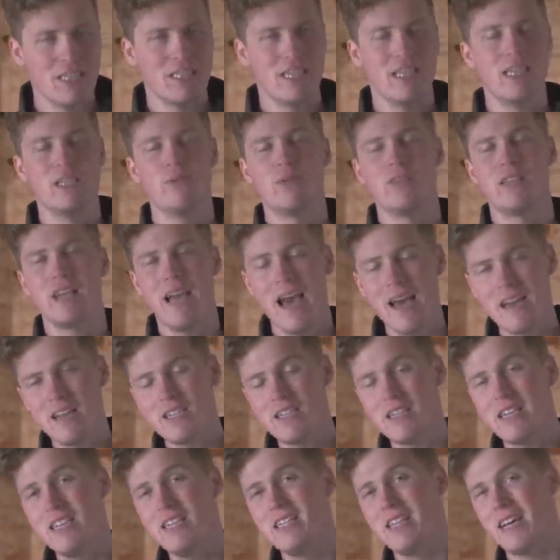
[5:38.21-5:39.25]
this is with
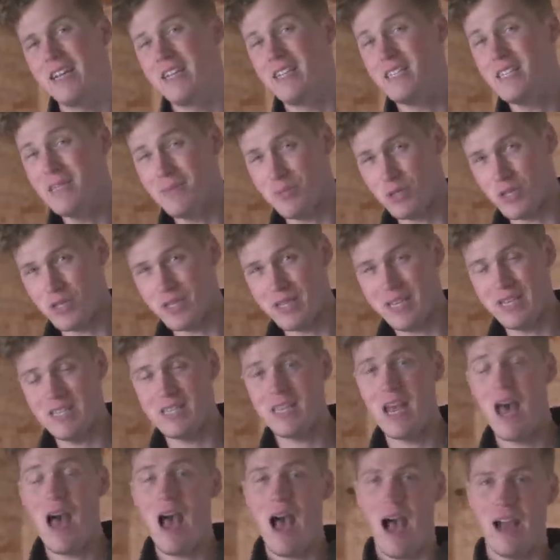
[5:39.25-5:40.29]
Canada geese and Egyptian
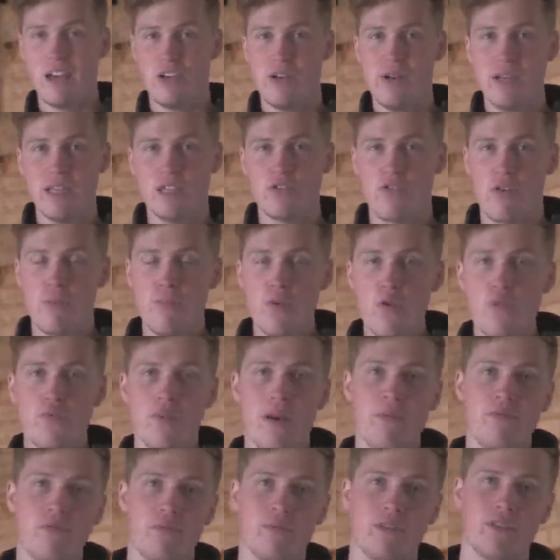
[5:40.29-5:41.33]
geese, and you need to remove
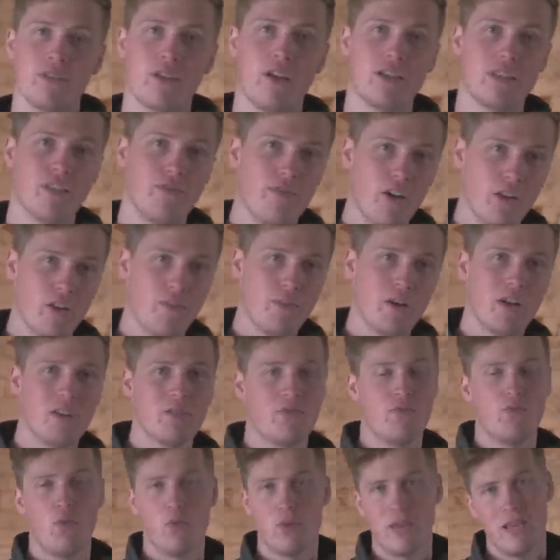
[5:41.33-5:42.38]
them from the sight of other
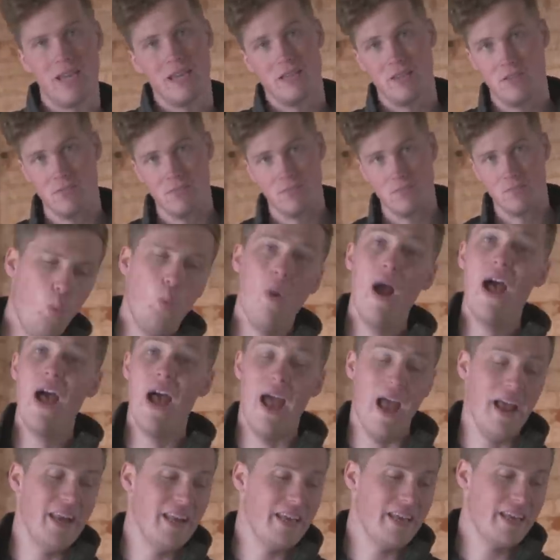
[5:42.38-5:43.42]
birds before killing them.
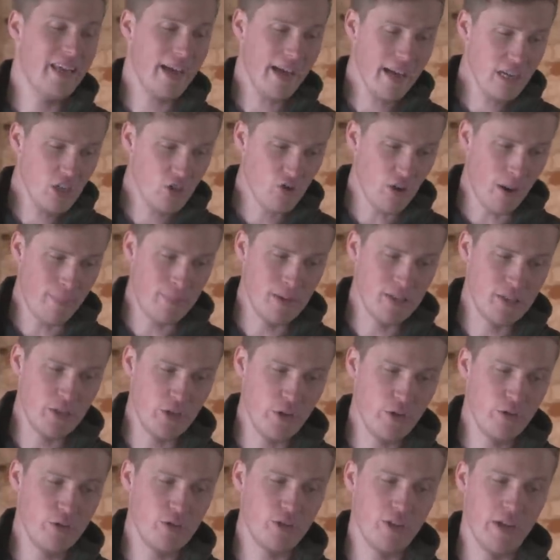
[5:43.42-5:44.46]
Where any cage trap is
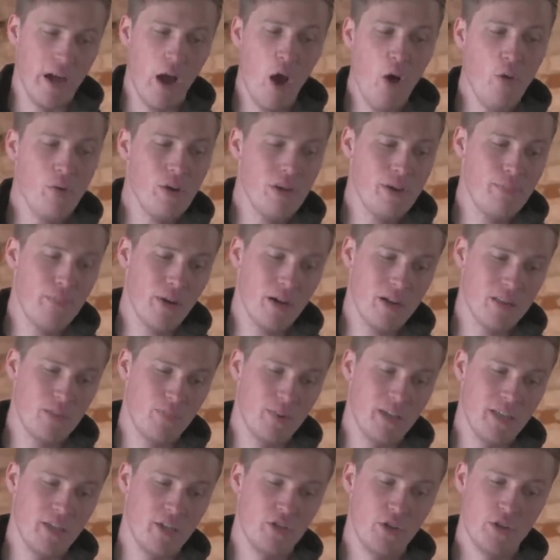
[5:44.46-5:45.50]
used, the only bird
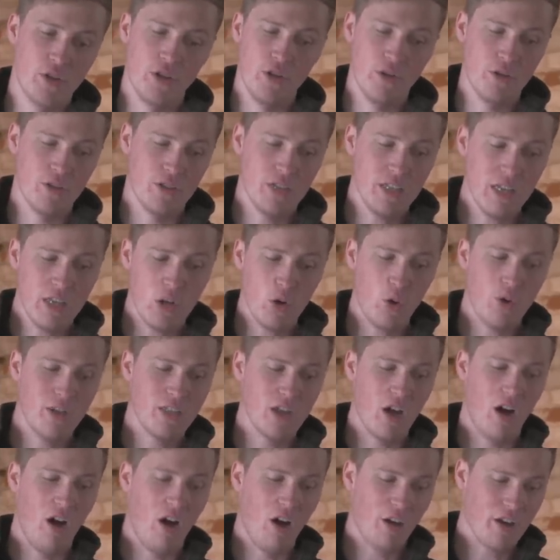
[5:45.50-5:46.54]
species you can use as
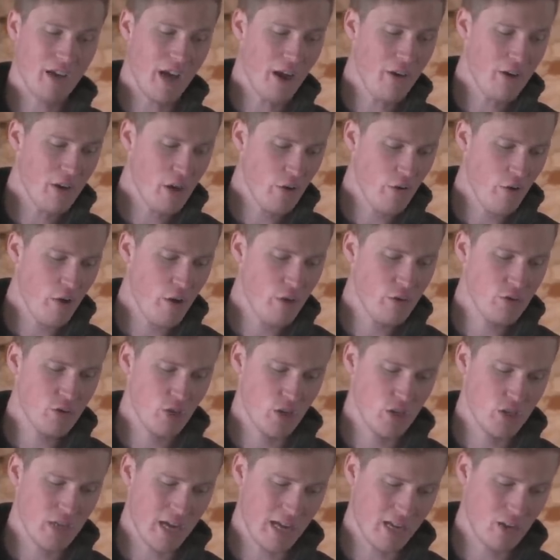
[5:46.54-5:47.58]
decoys are carrion crows,
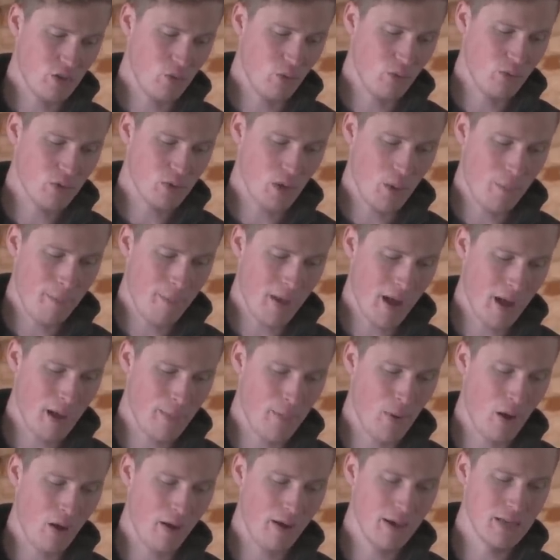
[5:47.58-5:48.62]
jackdaws,
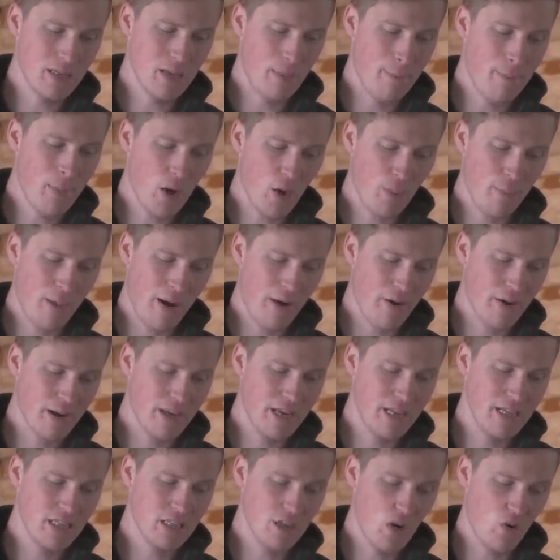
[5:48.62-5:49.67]
magpies, monk
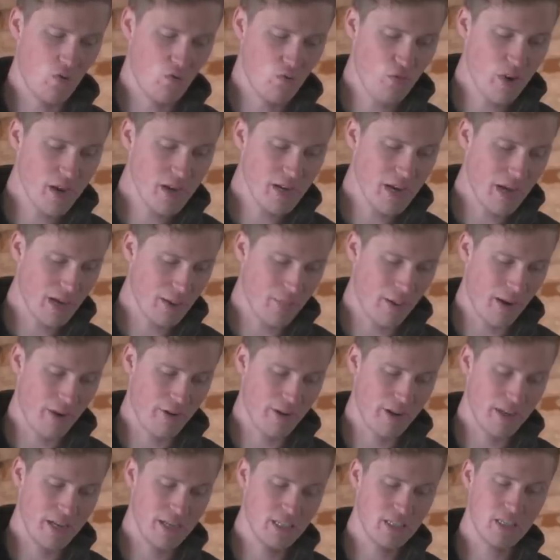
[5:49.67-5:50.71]
parakeets, ringneck
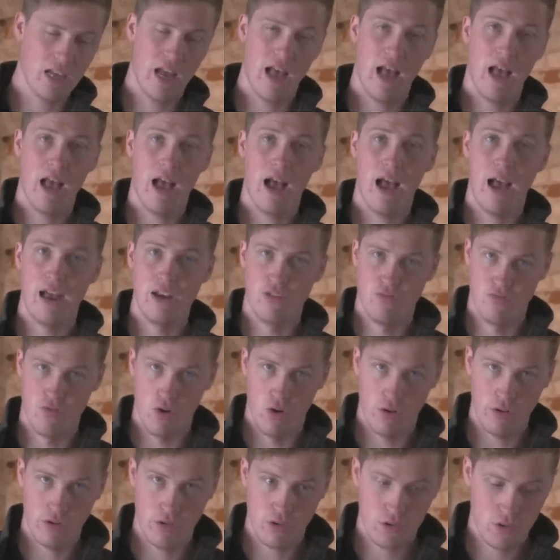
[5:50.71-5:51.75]
parakeets, and
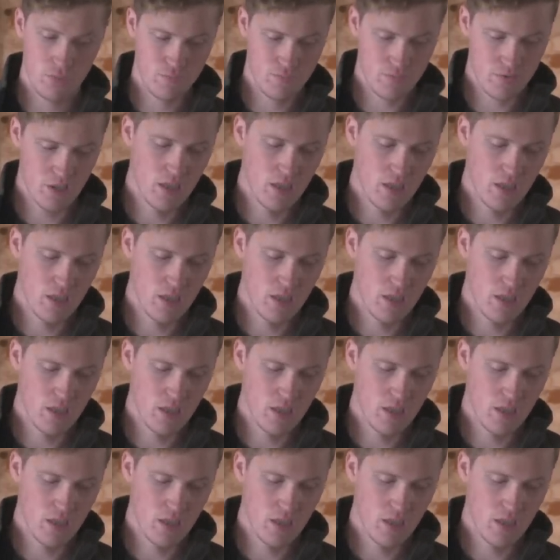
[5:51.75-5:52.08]
rooks.